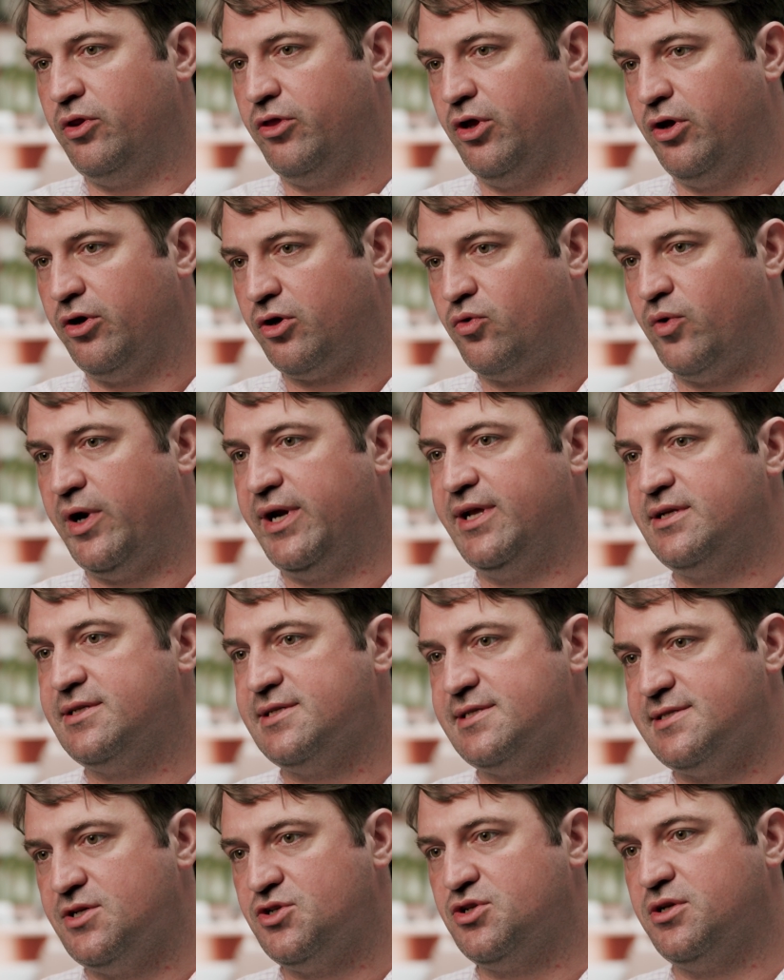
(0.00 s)
the credit
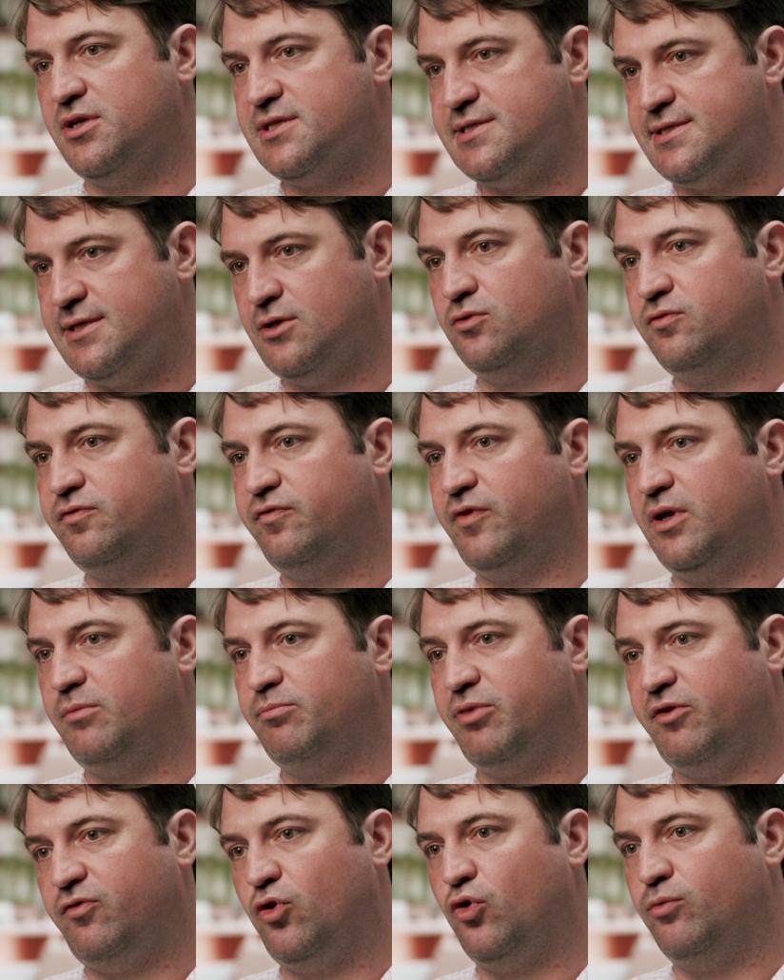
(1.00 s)
decision itself
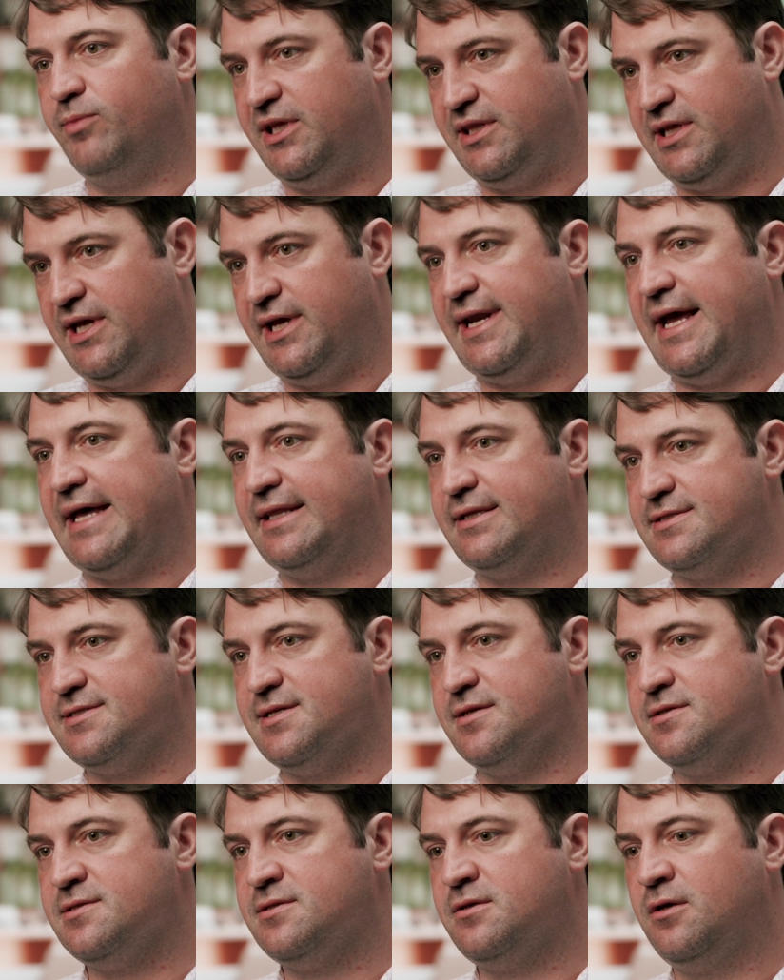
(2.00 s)
and performing the
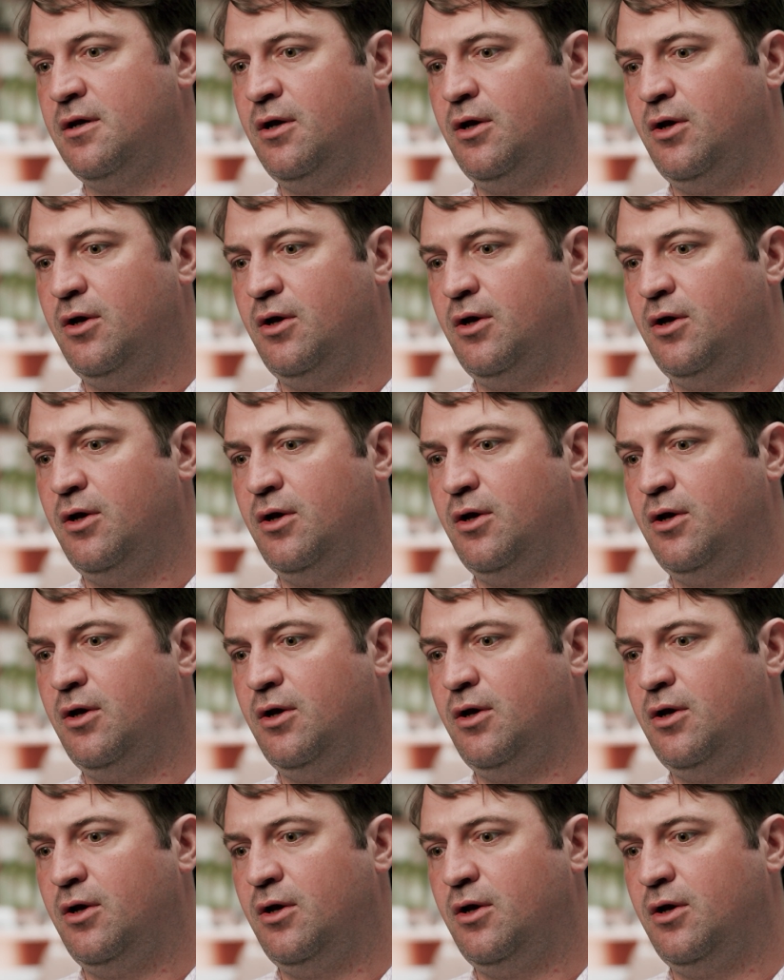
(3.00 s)
analysis,